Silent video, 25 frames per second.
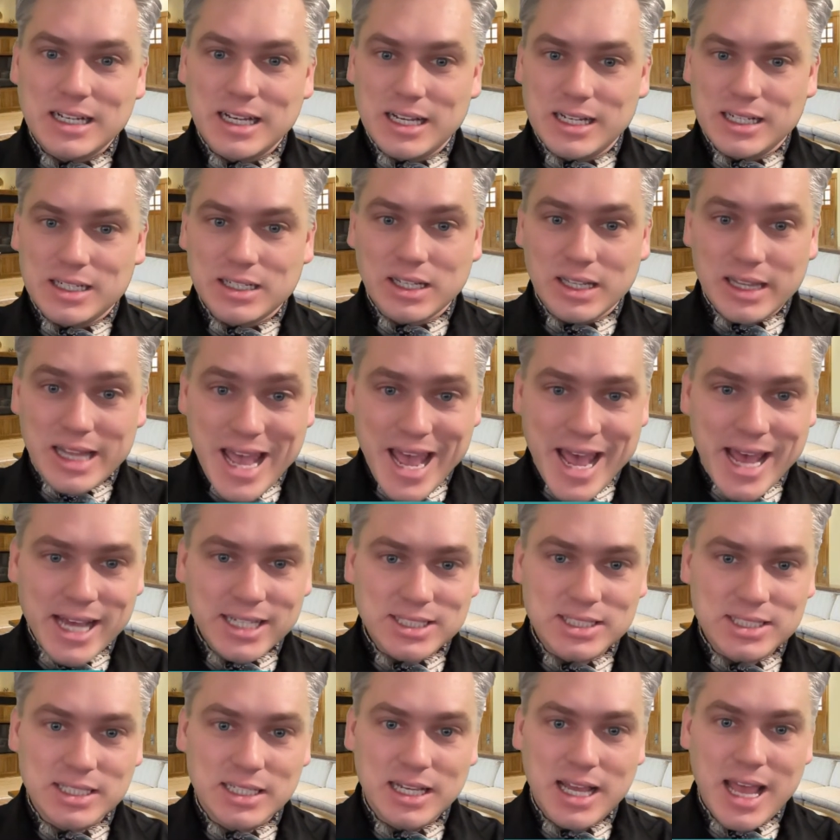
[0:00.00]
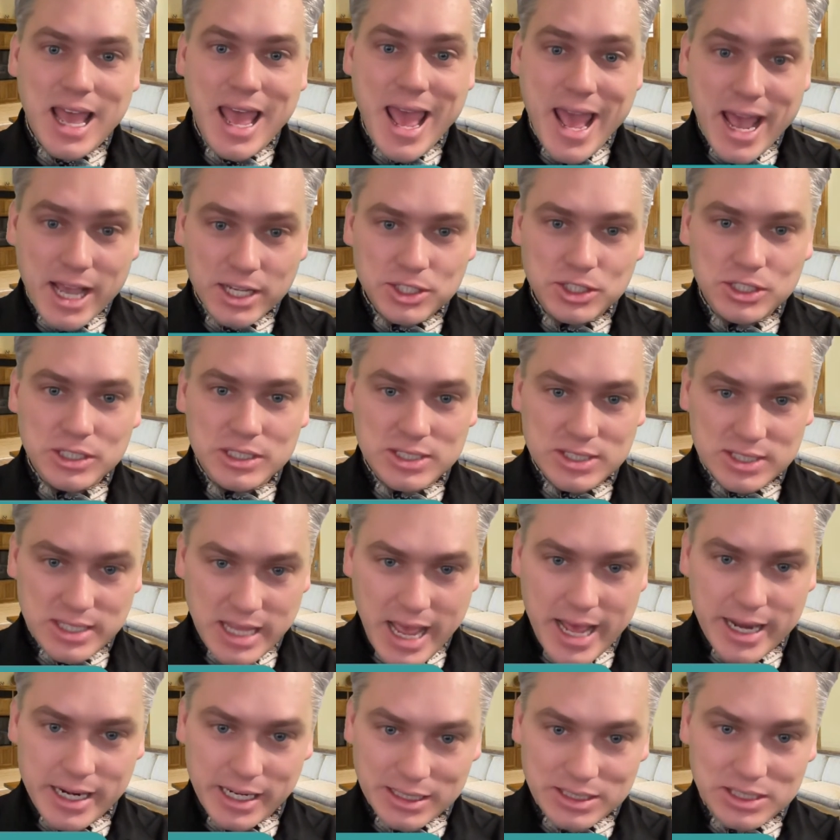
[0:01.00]
class action
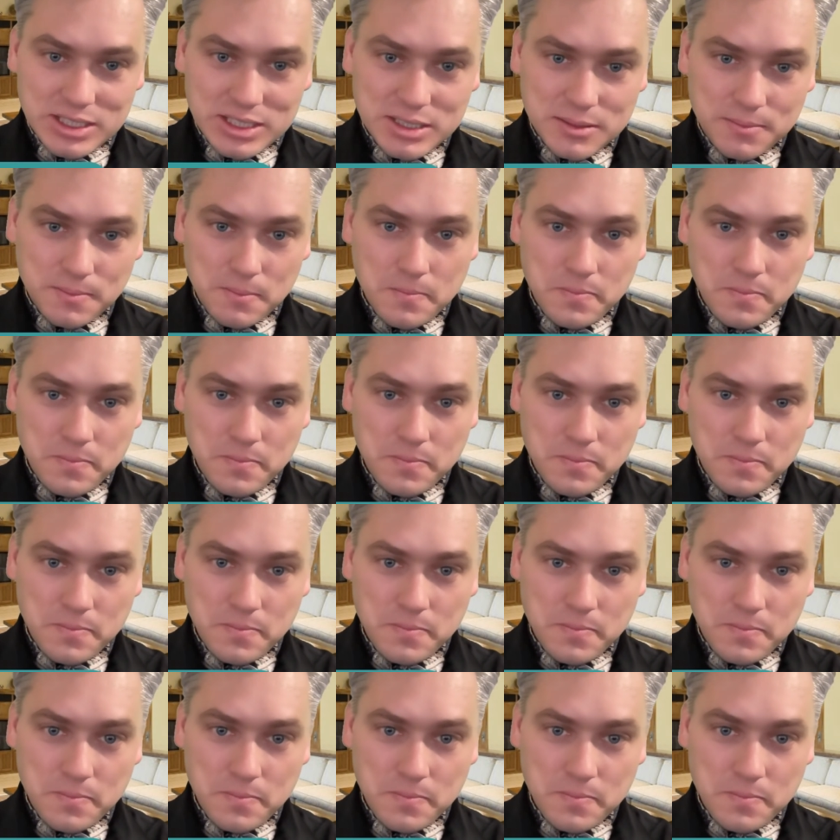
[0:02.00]
status.